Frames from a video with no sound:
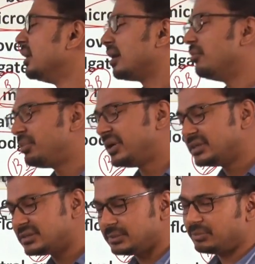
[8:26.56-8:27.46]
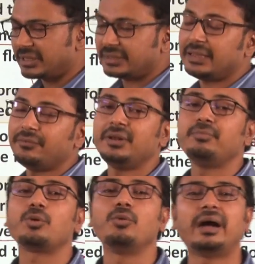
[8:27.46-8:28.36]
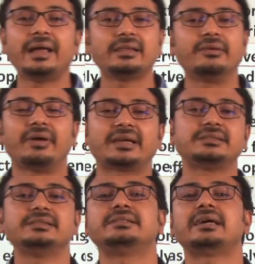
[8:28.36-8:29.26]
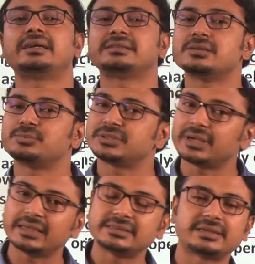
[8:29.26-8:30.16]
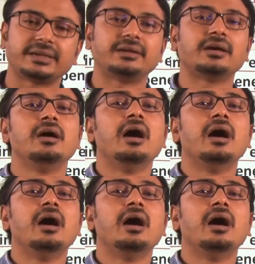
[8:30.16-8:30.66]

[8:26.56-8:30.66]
companies, but they will provide the vaccines at subsidized rate.